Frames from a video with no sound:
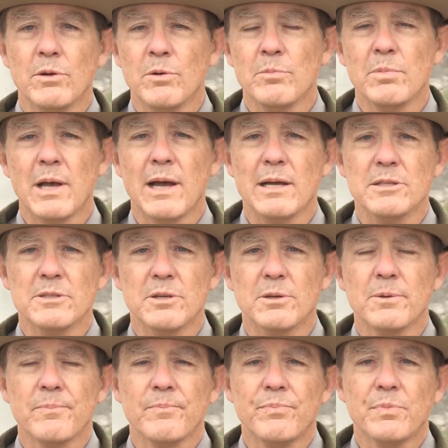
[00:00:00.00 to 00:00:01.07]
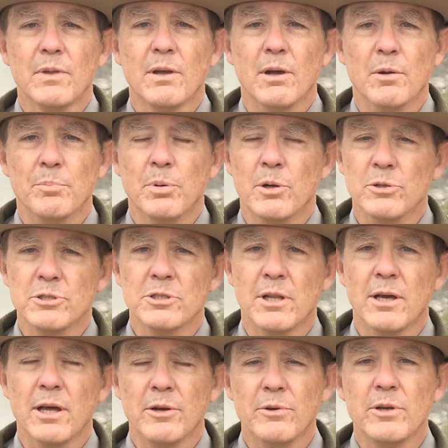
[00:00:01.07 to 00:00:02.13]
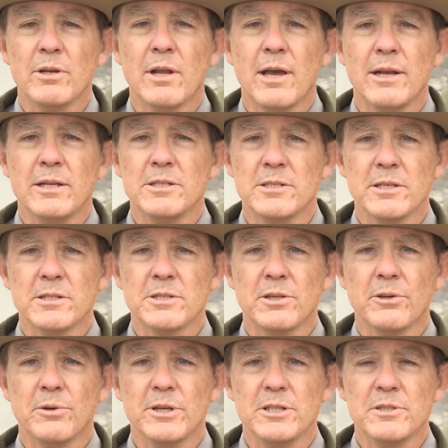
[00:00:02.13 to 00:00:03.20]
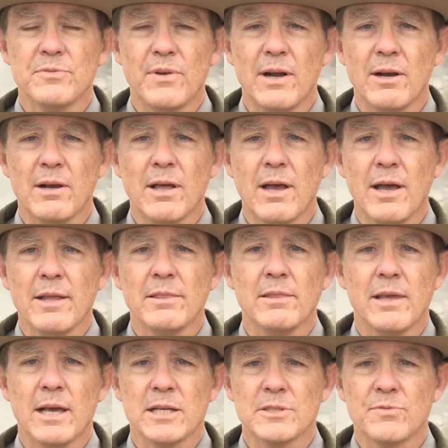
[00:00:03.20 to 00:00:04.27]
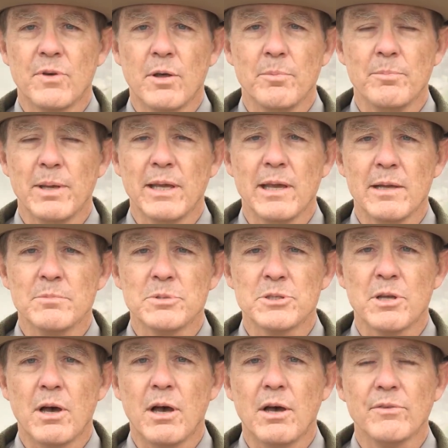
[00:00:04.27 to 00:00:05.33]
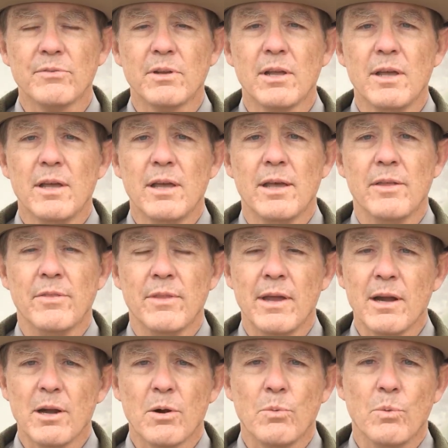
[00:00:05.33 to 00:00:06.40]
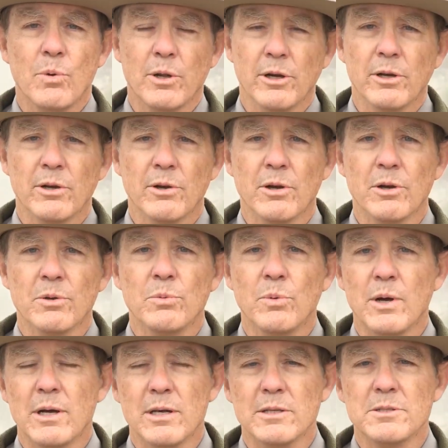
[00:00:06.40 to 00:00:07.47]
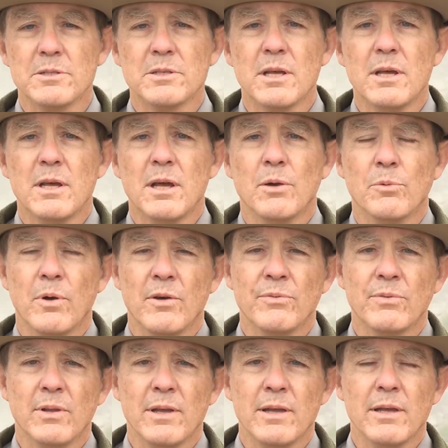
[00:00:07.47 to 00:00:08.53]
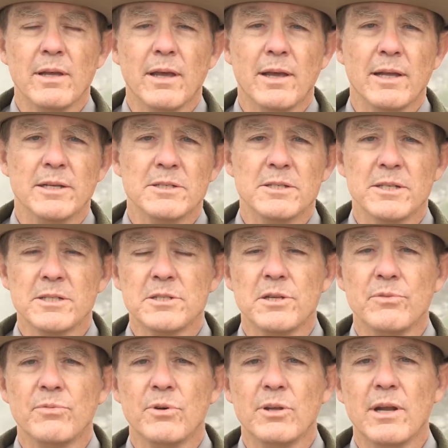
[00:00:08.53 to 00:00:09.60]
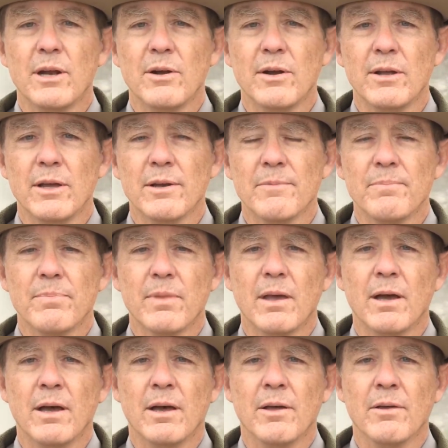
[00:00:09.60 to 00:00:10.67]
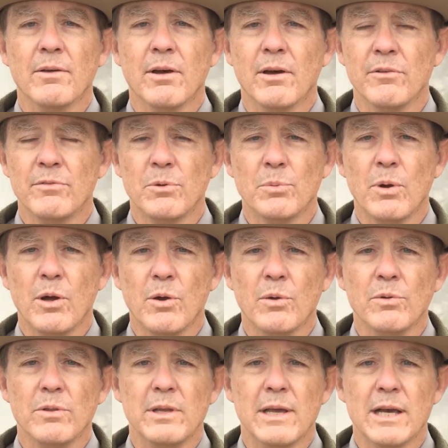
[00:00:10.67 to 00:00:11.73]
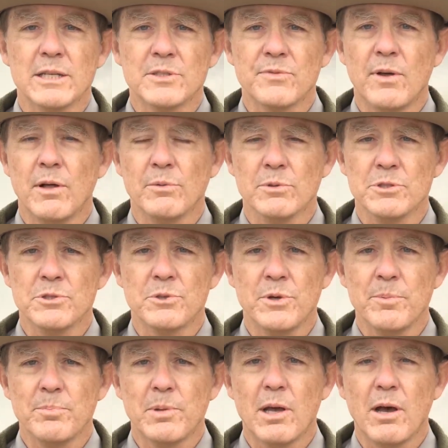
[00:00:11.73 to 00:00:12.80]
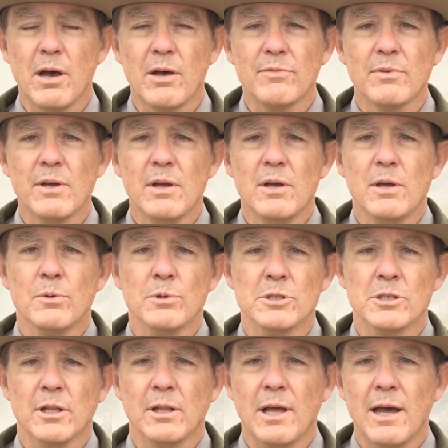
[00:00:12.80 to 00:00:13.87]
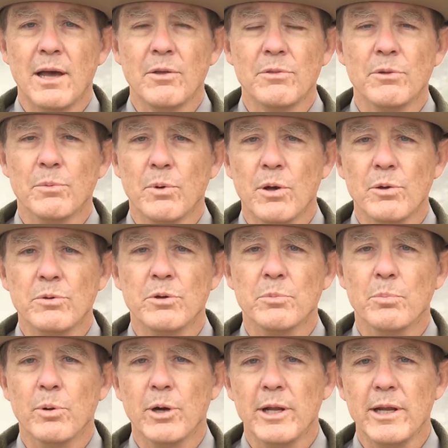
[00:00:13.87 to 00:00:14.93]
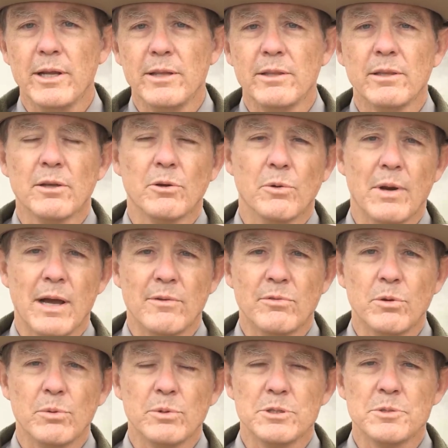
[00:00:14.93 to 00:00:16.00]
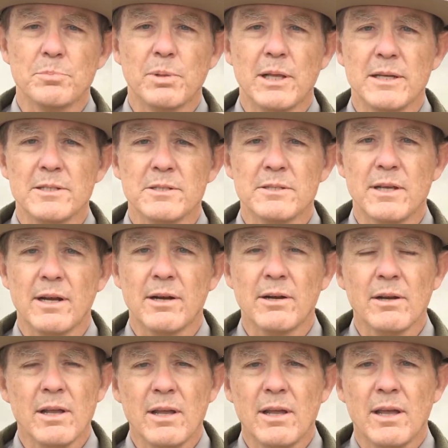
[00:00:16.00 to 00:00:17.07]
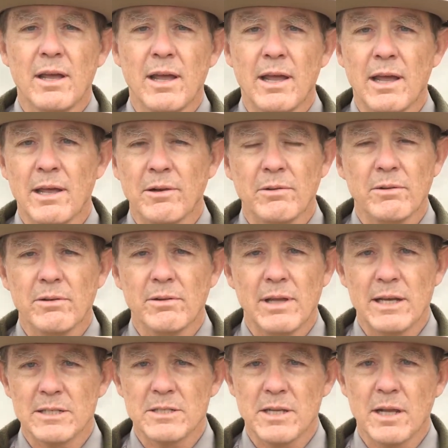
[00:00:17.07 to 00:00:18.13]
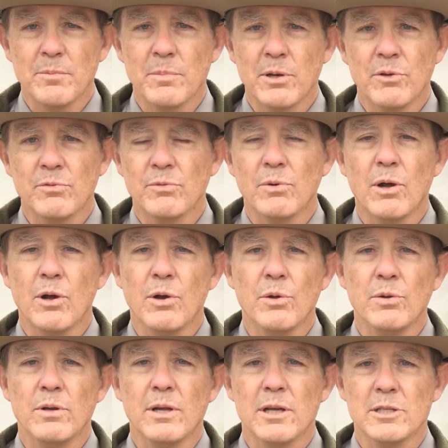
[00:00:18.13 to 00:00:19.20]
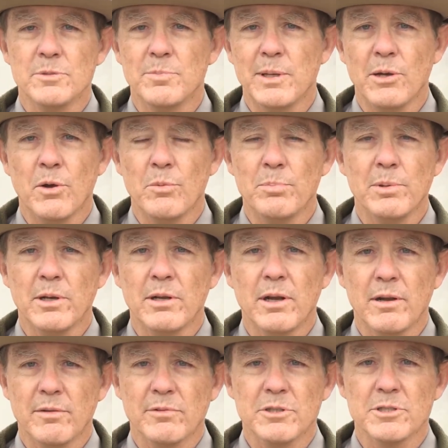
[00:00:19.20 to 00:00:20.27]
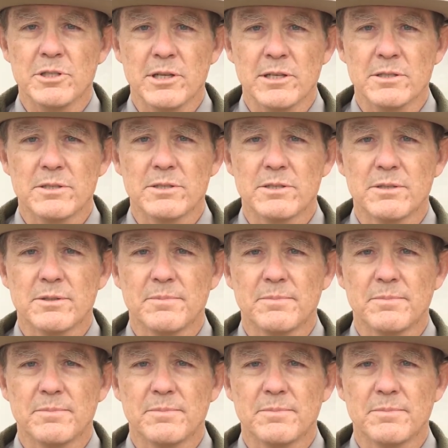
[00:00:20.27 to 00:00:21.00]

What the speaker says: Dome Geyser approached 196 degrees Fahrenheit. The asphalt became soft, and there what occurred was roughly a 60-foot area of the road. The asphalt was stripped off which allowed the road to breathe. Gravel was placed there, and that segment of road has been open ever since.